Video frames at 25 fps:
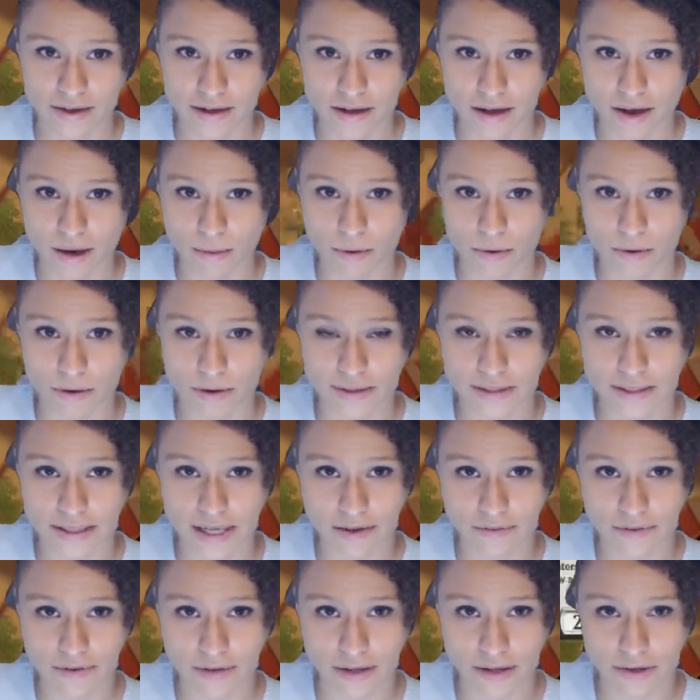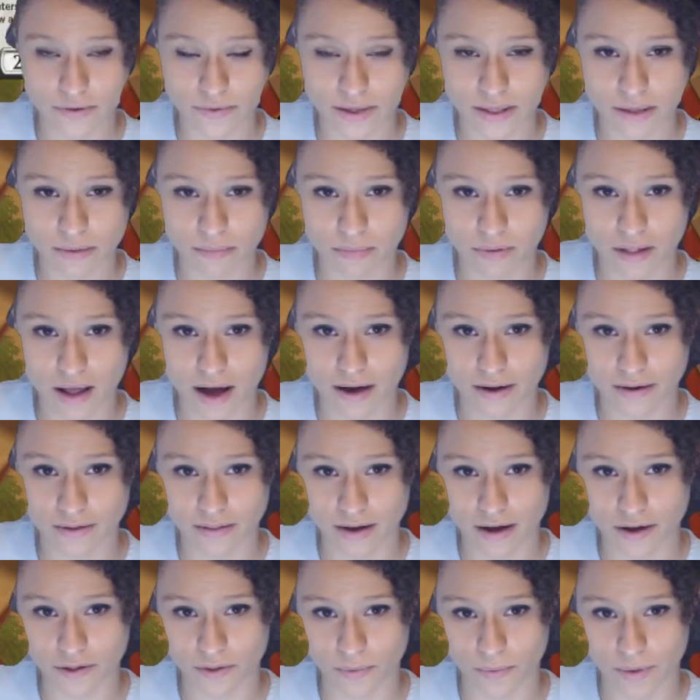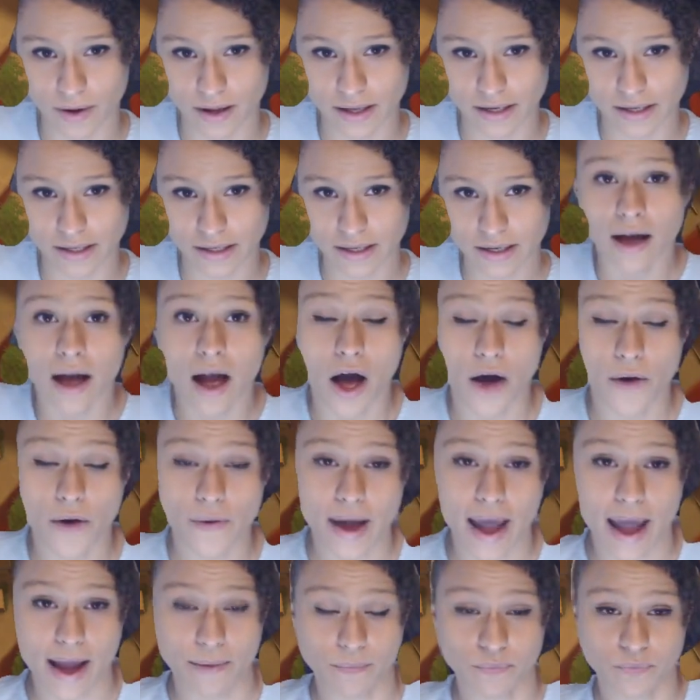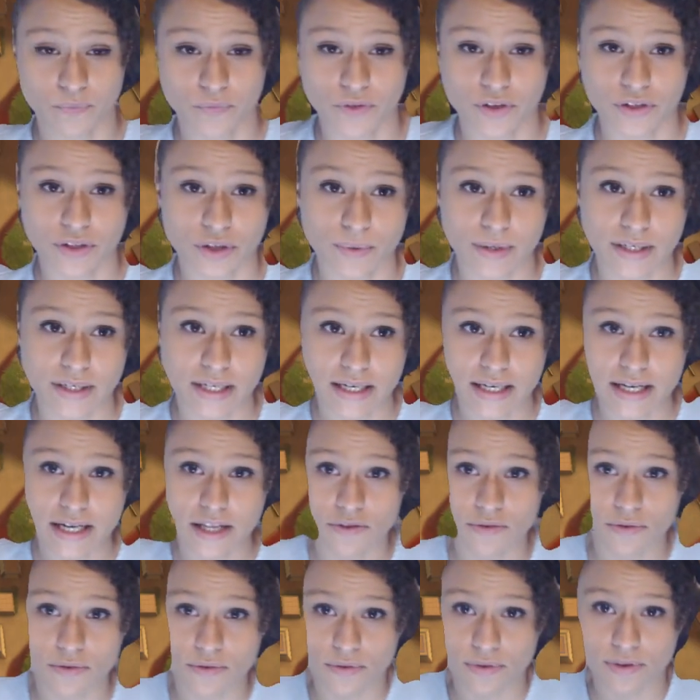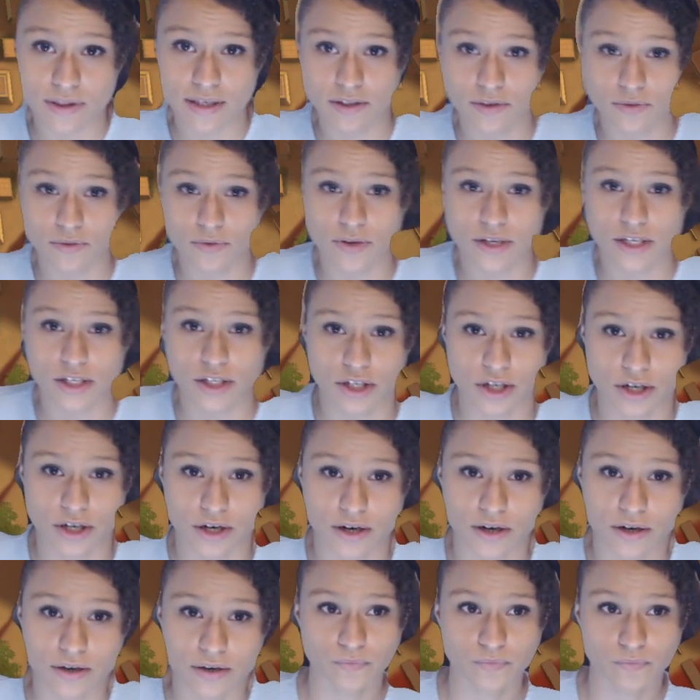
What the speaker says: Opponent is definitely going to block the other one. Okay, so we did get through this creature.